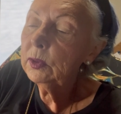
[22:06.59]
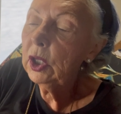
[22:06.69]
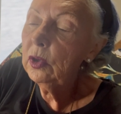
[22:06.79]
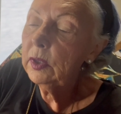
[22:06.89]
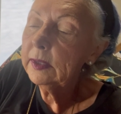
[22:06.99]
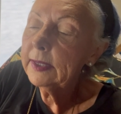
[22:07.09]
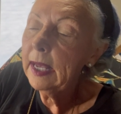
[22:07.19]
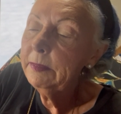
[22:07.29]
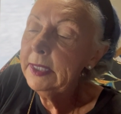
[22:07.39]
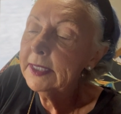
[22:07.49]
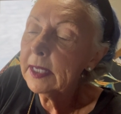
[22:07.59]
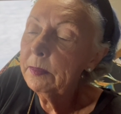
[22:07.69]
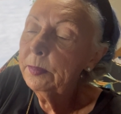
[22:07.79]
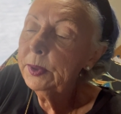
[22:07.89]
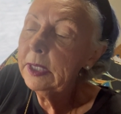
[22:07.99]
load it. That means I'm
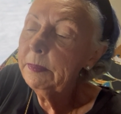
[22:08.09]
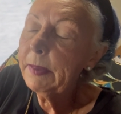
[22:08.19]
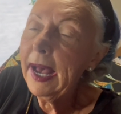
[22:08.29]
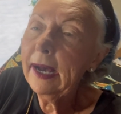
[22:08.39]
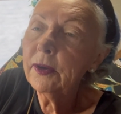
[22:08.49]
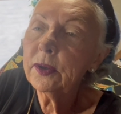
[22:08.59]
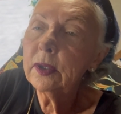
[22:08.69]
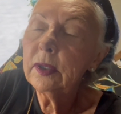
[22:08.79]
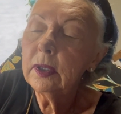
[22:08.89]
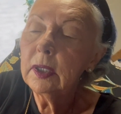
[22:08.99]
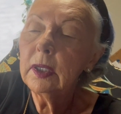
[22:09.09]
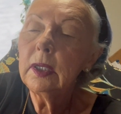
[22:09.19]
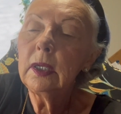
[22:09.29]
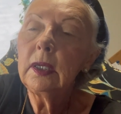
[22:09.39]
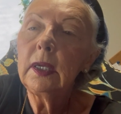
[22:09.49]
putting
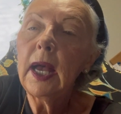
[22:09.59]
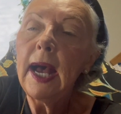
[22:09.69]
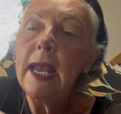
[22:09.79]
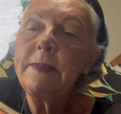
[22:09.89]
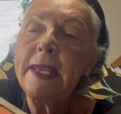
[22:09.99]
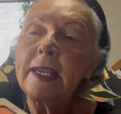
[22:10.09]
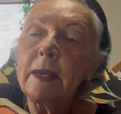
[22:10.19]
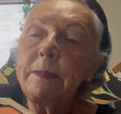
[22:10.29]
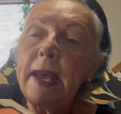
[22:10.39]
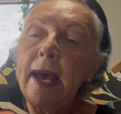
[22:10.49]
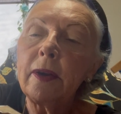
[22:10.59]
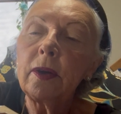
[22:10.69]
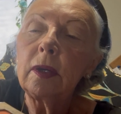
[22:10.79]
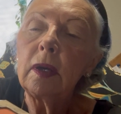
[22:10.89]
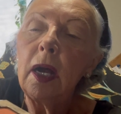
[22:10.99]
eye makeup
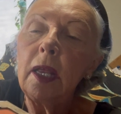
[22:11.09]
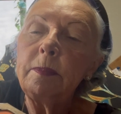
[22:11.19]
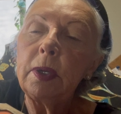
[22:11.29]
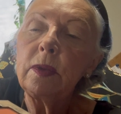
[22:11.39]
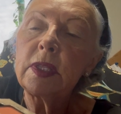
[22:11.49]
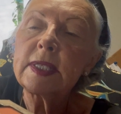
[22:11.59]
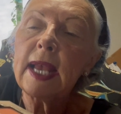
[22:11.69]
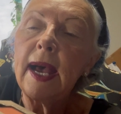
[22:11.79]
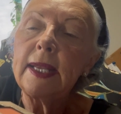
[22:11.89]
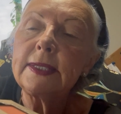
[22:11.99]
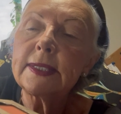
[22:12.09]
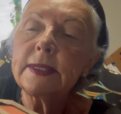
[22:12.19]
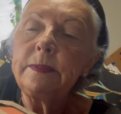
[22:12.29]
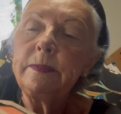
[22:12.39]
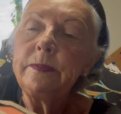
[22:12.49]
powder on both sides.
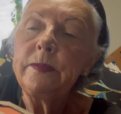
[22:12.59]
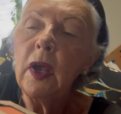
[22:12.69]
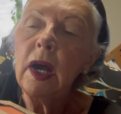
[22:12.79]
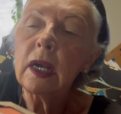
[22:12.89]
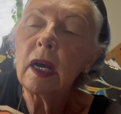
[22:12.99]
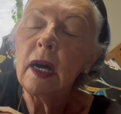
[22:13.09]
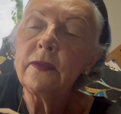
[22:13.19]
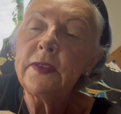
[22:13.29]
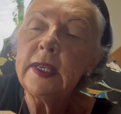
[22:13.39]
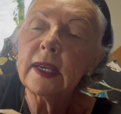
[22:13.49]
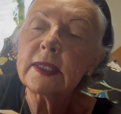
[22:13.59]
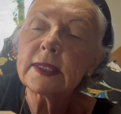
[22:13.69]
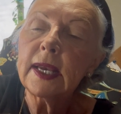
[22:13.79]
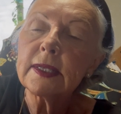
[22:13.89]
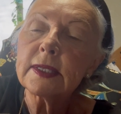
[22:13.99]
Knock off the
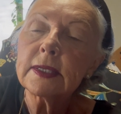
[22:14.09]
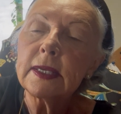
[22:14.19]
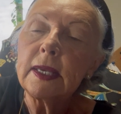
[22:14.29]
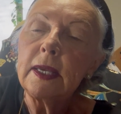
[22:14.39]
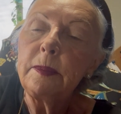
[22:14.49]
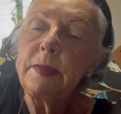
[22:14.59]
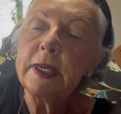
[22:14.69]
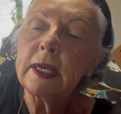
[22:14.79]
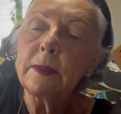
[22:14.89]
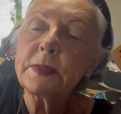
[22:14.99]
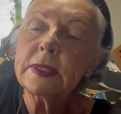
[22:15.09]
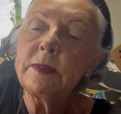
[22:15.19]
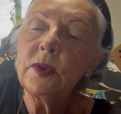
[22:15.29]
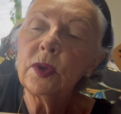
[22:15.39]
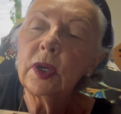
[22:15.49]
excess. Pick up some
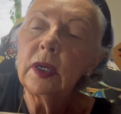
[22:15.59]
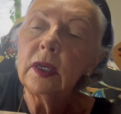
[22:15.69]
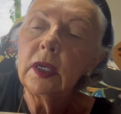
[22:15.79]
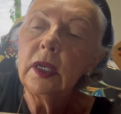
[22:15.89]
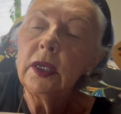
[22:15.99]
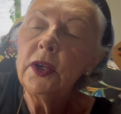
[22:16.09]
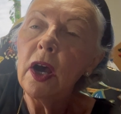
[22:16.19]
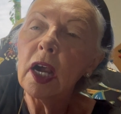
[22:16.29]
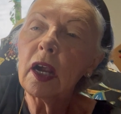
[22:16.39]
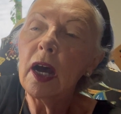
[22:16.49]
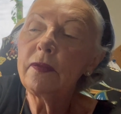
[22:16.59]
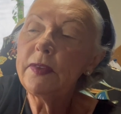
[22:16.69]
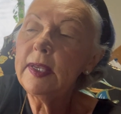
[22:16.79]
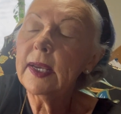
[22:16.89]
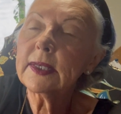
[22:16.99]
more, knock off
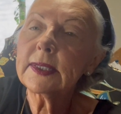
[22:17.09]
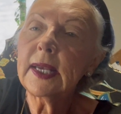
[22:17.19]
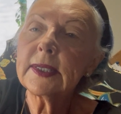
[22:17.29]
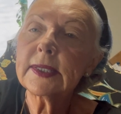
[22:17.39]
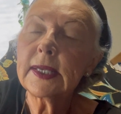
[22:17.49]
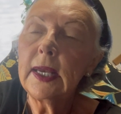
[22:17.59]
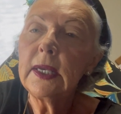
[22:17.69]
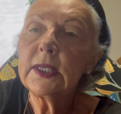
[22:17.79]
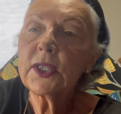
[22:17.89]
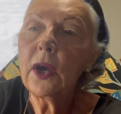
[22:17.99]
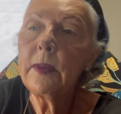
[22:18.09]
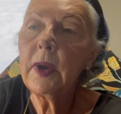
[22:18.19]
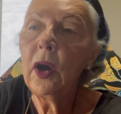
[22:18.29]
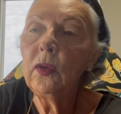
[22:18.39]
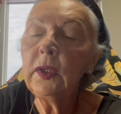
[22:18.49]
the excess. So I'm
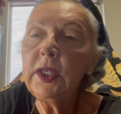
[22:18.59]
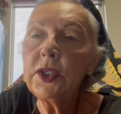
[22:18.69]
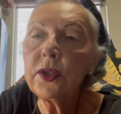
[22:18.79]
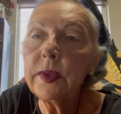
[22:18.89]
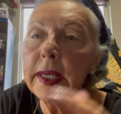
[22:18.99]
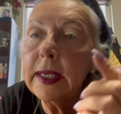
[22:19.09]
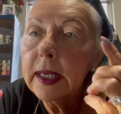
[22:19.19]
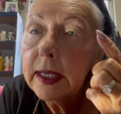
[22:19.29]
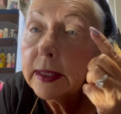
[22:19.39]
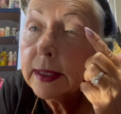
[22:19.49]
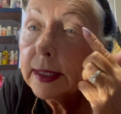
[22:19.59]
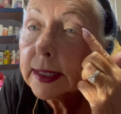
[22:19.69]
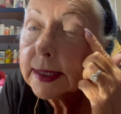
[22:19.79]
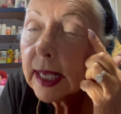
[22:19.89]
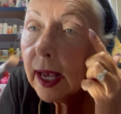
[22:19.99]
only doing
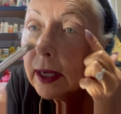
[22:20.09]
this eye